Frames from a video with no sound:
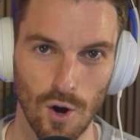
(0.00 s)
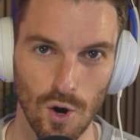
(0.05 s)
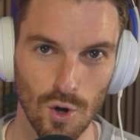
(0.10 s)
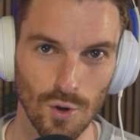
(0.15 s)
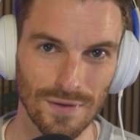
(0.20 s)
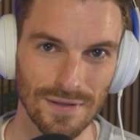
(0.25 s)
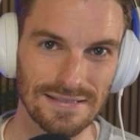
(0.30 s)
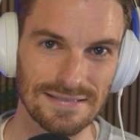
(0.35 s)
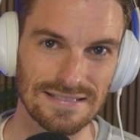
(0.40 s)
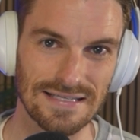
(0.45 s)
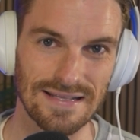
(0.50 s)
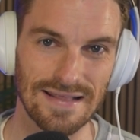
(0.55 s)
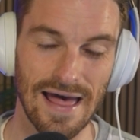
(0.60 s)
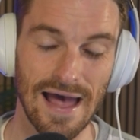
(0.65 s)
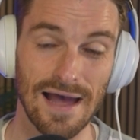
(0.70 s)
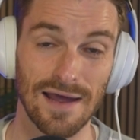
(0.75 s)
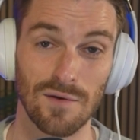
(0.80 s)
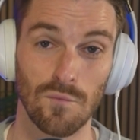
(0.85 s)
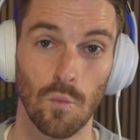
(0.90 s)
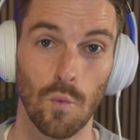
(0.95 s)
all into
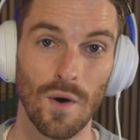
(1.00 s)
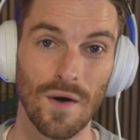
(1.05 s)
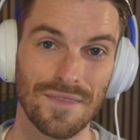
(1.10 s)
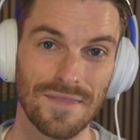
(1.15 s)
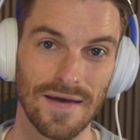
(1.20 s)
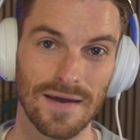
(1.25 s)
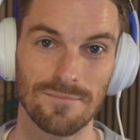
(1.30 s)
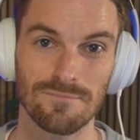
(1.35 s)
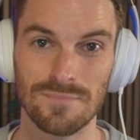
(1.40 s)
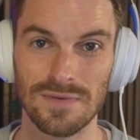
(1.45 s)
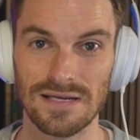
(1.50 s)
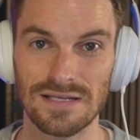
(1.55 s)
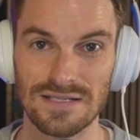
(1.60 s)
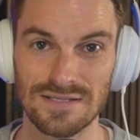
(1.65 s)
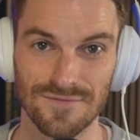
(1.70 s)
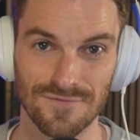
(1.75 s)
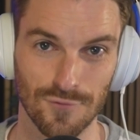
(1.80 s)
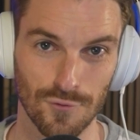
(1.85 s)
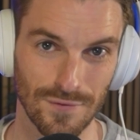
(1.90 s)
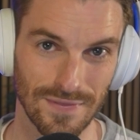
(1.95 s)
that and what that
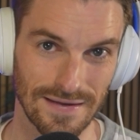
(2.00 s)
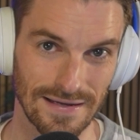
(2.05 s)
means for